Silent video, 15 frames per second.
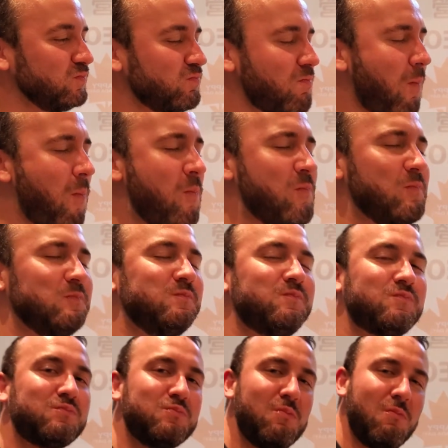Mm.
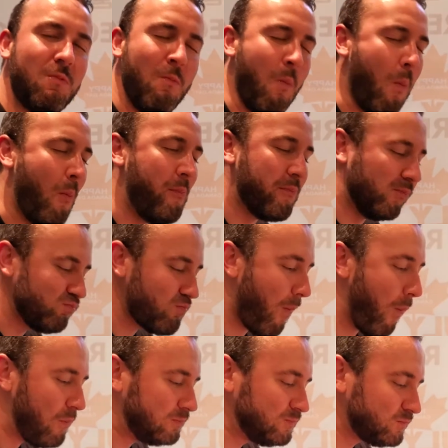Mm.
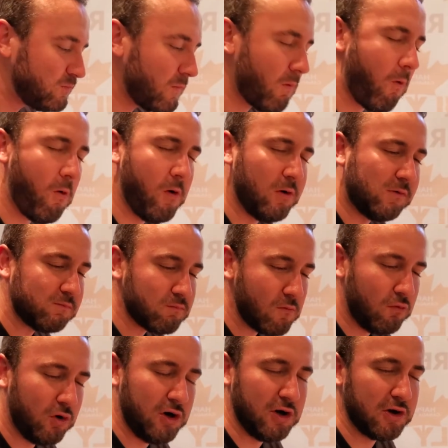Oh,
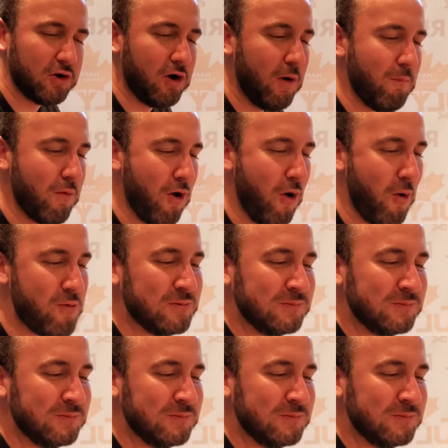what a combo.